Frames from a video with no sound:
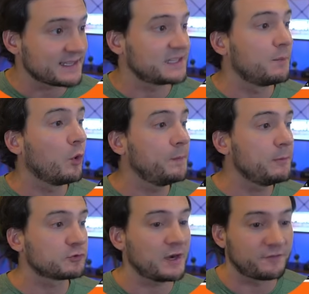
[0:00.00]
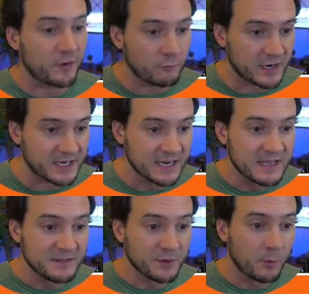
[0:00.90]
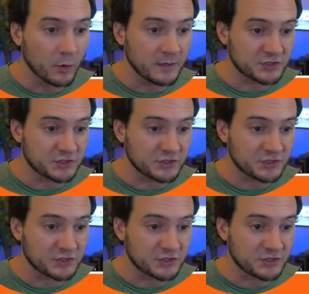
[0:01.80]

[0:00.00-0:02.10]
Like, the more people try to front run it, the more